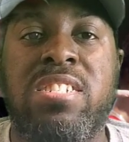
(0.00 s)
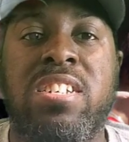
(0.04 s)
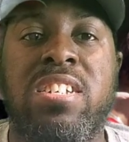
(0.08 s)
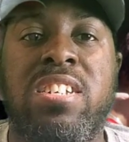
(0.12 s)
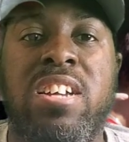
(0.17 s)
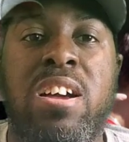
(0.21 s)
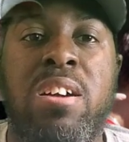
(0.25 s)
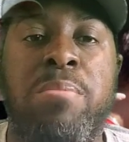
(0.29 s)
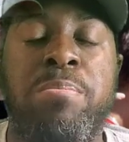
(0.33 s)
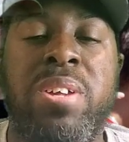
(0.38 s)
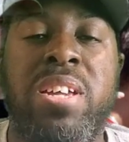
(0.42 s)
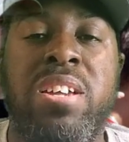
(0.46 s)
to
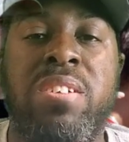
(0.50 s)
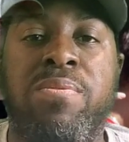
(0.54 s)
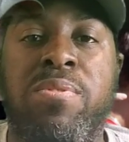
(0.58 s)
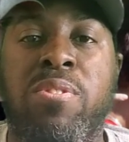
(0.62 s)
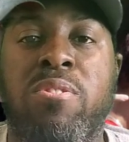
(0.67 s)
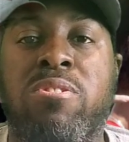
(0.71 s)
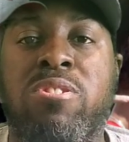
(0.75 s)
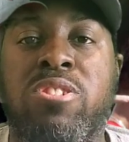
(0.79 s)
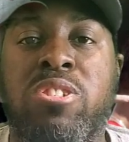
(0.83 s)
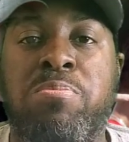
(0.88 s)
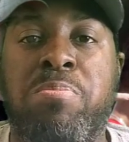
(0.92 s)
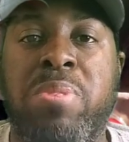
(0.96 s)
come in
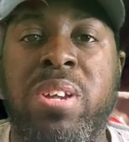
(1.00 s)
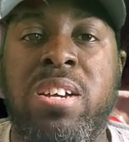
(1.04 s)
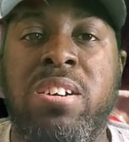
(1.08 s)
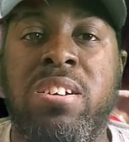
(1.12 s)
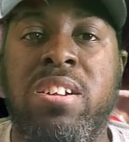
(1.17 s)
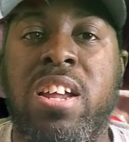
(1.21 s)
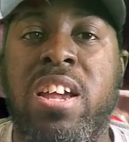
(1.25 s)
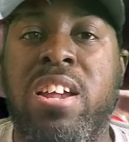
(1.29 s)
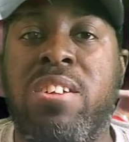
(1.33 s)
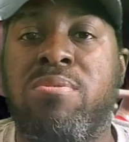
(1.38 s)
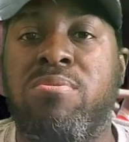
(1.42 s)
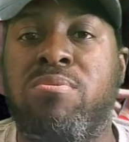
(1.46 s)
for a
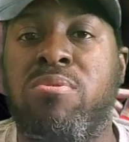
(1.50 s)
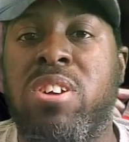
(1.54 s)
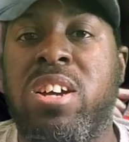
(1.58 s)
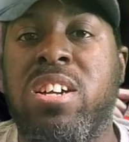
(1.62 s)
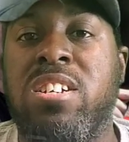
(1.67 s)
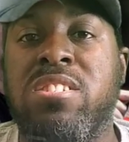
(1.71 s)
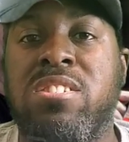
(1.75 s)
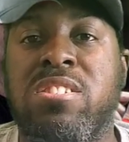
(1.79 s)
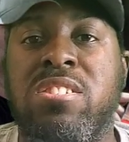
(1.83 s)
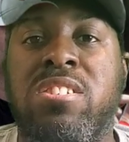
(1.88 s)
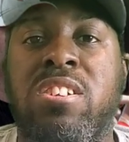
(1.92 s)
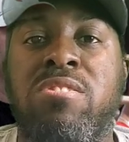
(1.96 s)
spell and
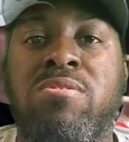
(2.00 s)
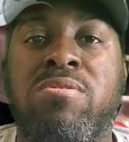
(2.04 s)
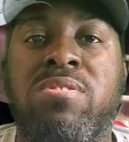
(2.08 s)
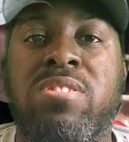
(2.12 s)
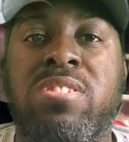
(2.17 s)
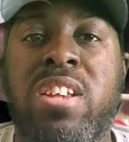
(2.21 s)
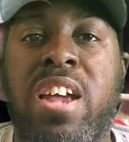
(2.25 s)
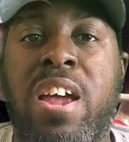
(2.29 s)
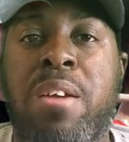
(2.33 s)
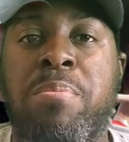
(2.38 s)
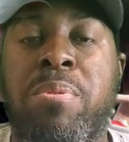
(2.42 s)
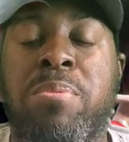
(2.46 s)
run certain
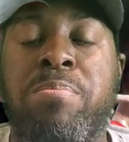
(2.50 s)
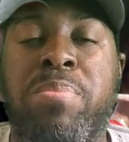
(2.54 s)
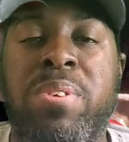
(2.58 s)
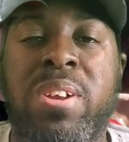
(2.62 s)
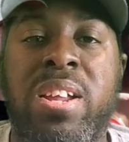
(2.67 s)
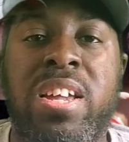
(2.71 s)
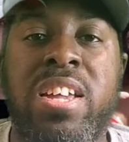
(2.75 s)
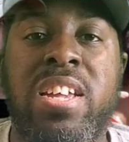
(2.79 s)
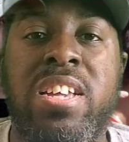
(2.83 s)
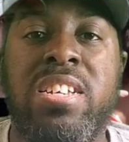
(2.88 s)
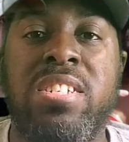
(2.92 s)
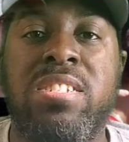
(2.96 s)
type of
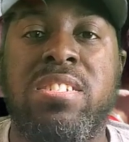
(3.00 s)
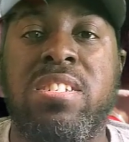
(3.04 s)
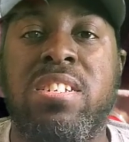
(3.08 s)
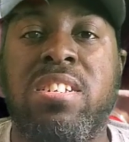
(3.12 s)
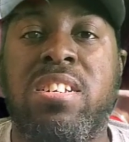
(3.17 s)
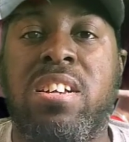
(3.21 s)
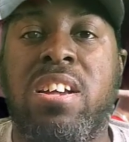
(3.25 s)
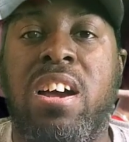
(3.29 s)
plays,